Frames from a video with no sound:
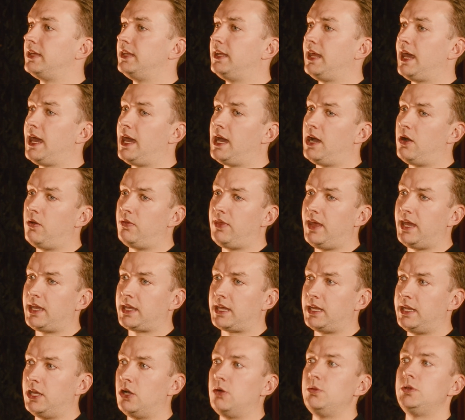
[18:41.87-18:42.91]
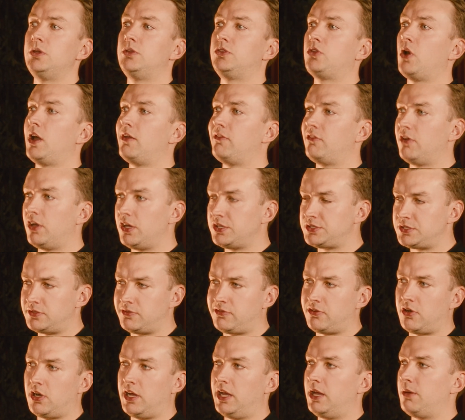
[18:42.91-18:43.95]
and how that can help you
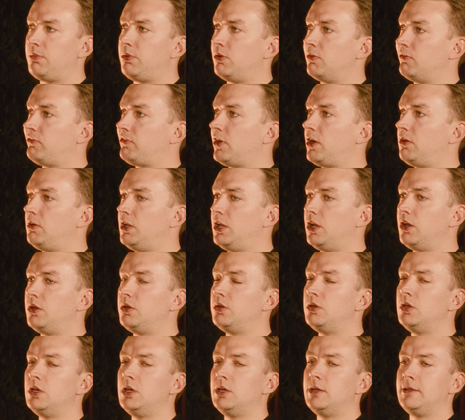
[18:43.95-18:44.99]
diversify a portfolio.